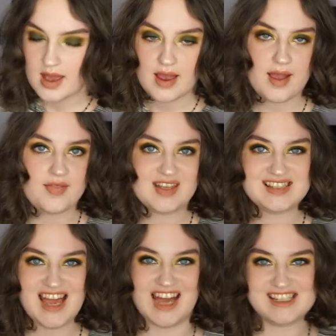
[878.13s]
And that's
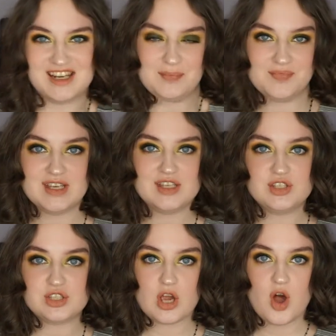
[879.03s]
that.
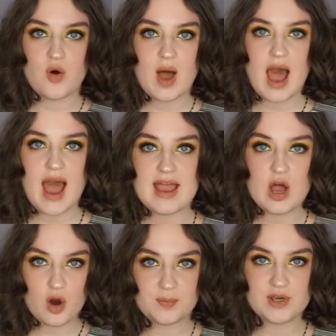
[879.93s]
So I
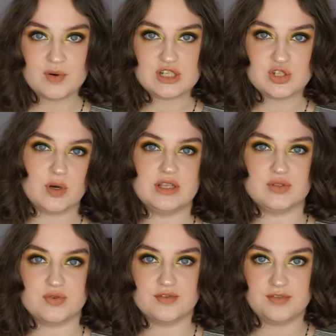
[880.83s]
hope you enjoyed
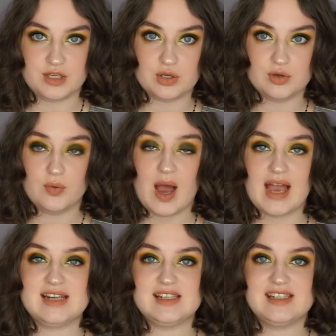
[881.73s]
this review.
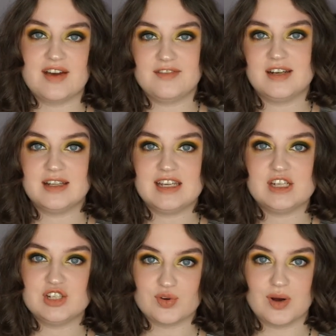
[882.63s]
I definitely
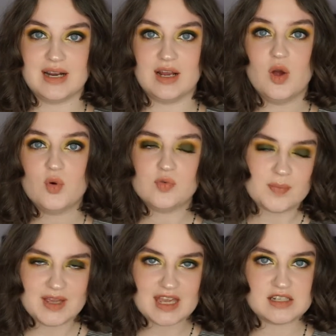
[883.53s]
enjoyed
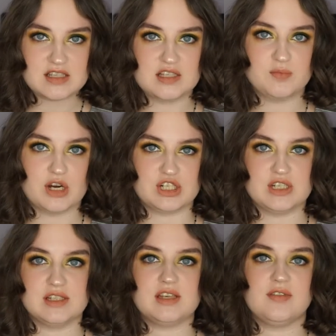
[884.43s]
ripping into these
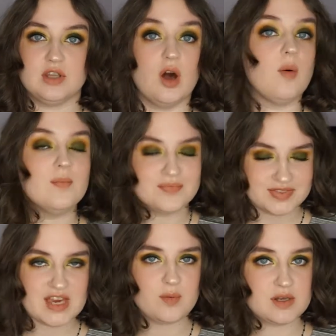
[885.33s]
brushes, even though
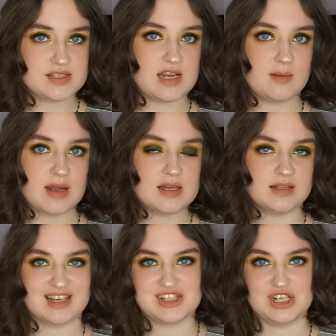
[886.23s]
they will stay in my
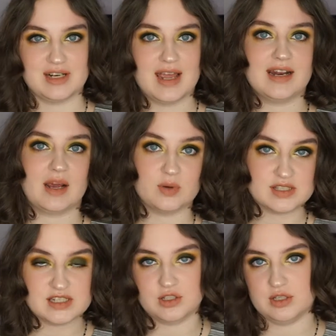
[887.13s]
collection and I will
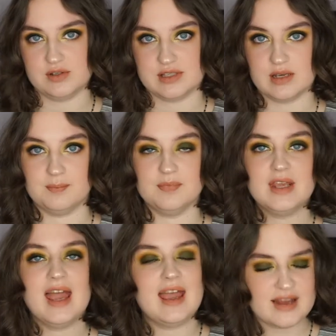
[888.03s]
still use them.
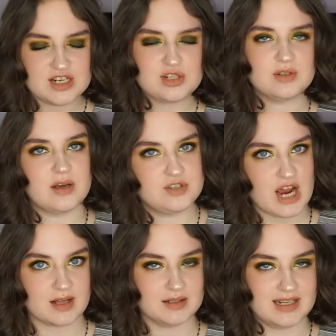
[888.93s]
And I do love
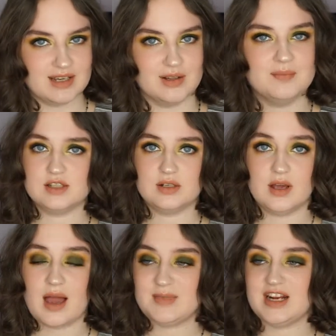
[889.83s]
Jaclyn Hill.
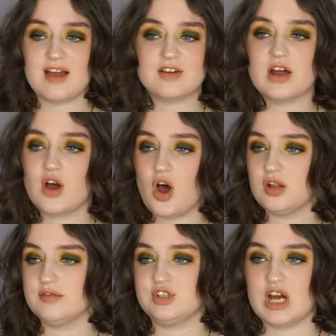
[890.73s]
I mean, I've got
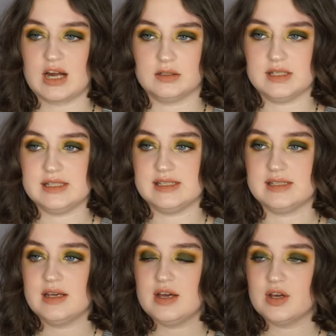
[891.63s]
all of
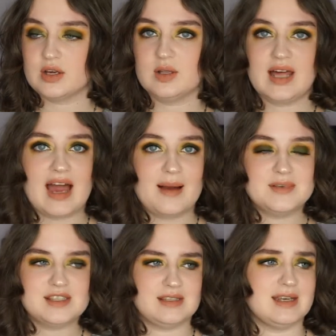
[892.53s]
Jaclyn's collabs
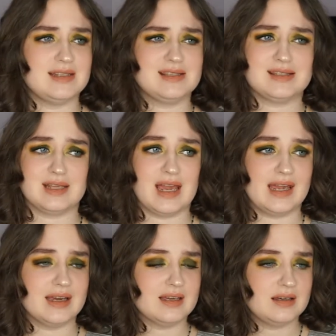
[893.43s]
since,
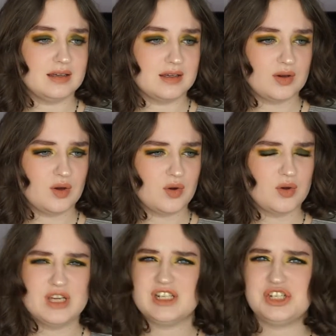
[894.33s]
like,
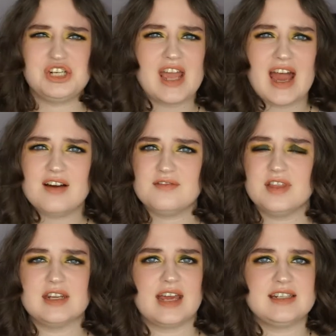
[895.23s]
did she have
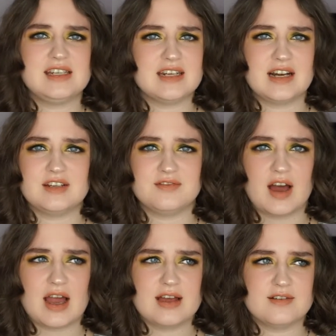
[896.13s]
the
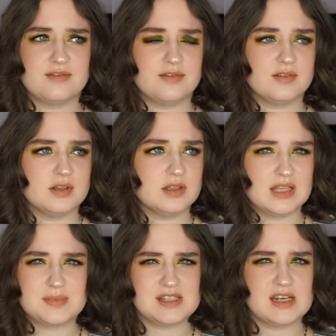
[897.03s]
1995
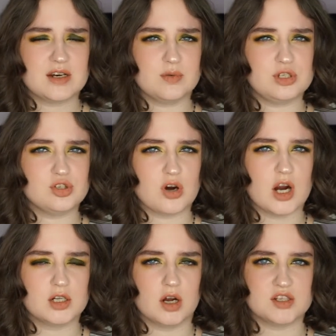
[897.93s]
lipstick with
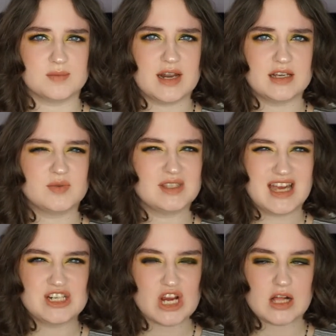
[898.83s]
Gerard Cosmetics? Was
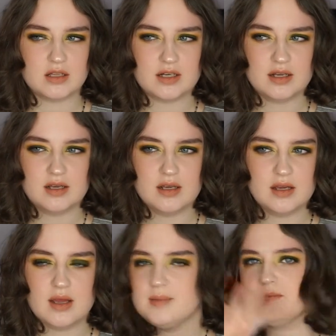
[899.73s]
that Jaclyn?
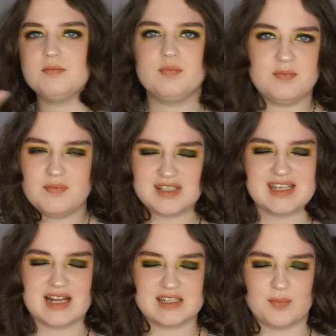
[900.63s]

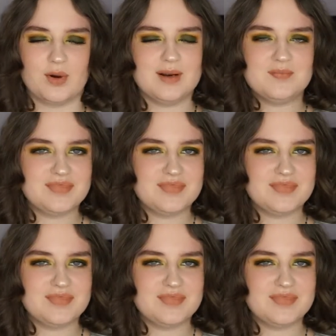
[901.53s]
Besides the point.